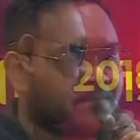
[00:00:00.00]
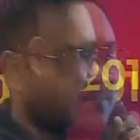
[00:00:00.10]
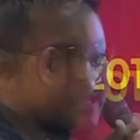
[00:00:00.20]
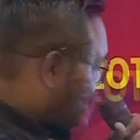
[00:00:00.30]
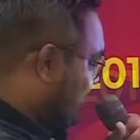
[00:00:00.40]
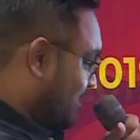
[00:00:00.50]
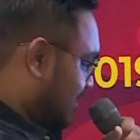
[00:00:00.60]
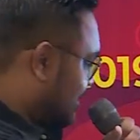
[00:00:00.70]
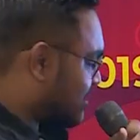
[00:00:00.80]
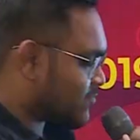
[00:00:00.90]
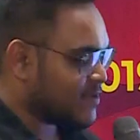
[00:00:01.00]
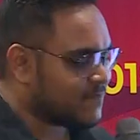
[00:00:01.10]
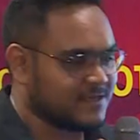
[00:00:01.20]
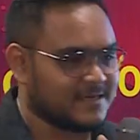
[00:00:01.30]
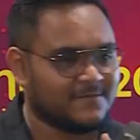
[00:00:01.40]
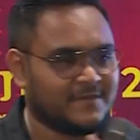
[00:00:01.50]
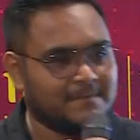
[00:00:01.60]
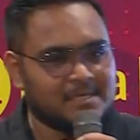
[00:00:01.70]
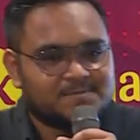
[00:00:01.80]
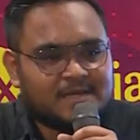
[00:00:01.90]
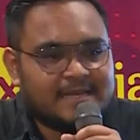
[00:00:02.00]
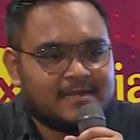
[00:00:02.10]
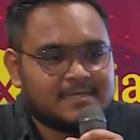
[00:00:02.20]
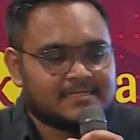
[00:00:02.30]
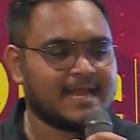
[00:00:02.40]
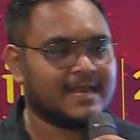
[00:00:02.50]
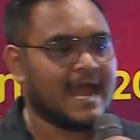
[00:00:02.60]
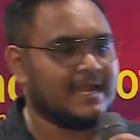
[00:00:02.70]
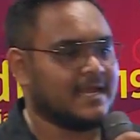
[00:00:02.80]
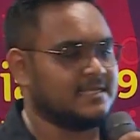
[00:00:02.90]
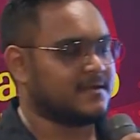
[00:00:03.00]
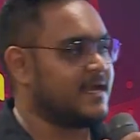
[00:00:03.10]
Yeah, so this is one of the famous material design guidelines,